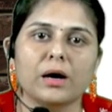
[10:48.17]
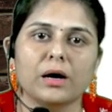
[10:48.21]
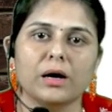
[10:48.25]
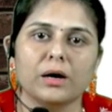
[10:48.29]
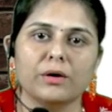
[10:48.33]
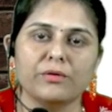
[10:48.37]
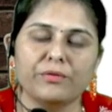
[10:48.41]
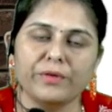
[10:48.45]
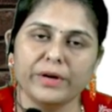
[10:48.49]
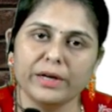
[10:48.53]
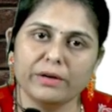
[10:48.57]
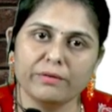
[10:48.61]

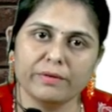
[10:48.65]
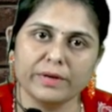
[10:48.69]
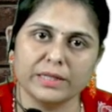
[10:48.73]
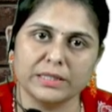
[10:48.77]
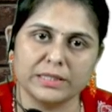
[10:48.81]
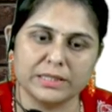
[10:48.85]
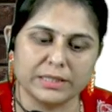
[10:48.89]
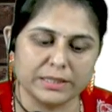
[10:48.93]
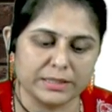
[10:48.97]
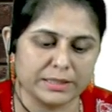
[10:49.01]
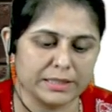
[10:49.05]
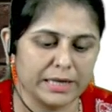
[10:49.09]

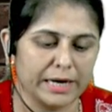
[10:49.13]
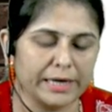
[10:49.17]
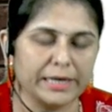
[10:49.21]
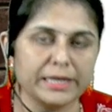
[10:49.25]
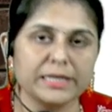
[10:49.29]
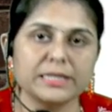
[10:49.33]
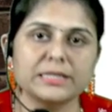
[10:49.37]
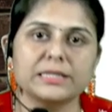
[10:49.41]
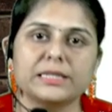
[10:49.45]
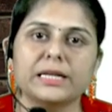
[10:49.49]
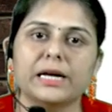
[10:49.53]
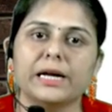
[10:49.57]
frequencies, that
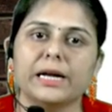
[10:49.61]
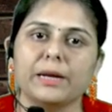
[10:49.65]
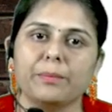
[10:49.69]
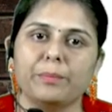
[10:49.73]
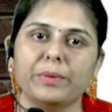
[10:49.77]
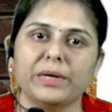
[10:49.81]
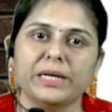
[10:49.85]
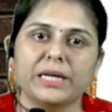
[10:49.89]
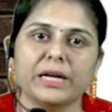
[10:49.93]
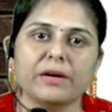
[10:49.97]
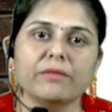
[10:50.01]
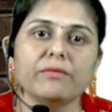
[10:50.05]
is the
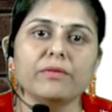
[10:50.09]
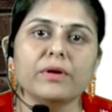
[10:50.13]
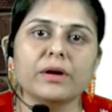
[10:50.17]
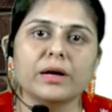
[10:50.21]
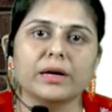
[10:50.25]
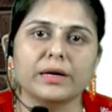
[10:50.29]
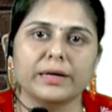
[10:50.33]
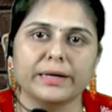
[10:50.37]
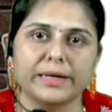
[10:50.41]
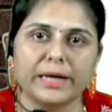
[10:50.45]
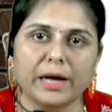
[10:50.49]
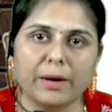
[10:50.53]
repetitive
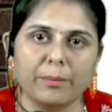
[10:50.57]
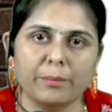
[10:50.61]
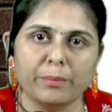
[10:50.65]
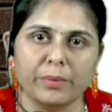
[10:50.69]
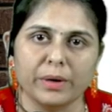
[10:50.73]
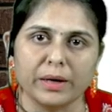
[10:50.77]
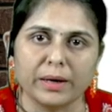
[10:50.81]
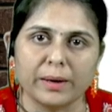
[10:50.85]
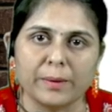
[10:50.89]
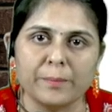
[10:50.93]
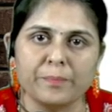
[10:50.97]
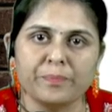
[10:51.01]
number.